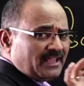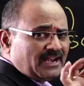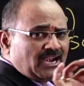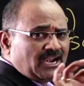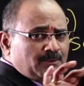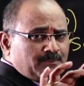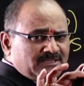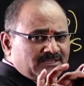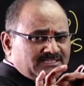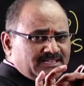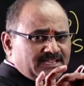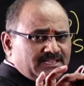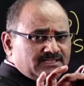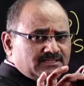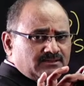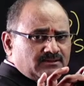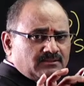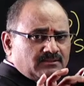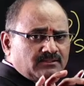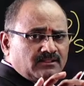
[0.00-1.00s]
cannot be
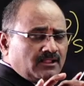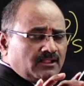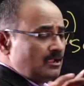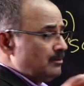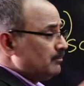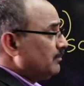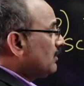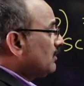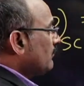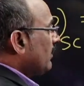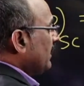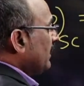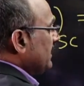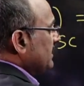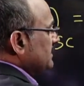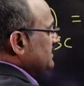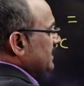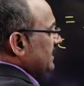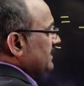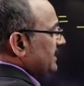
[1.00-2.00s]
changed. But what
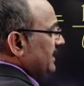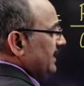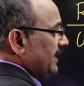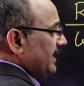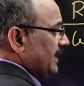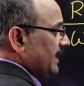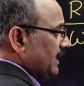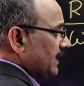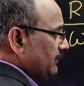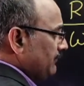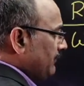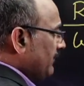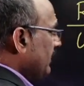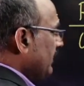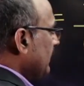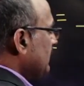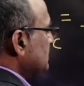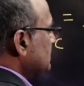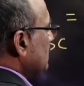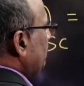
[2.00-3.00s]
is changing?
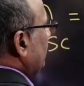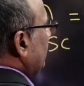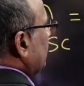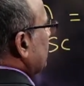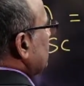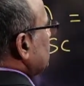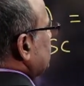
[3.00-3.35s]
Refrigeration effect